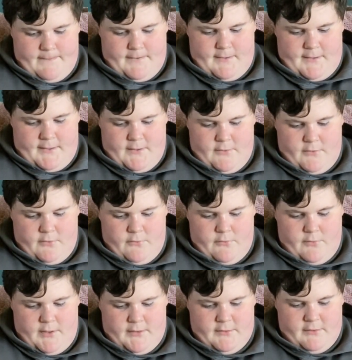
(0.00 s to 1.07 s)
And I don't know who
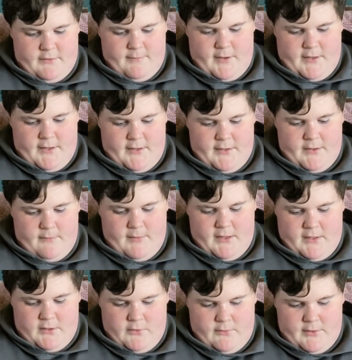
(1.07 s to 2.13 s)
got the smart idea to make
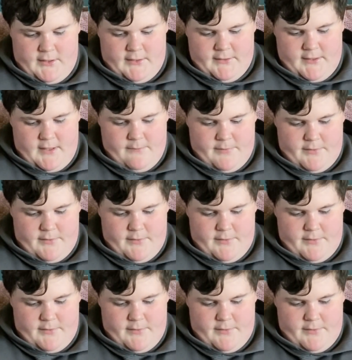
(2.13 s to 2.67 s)
a lure like that,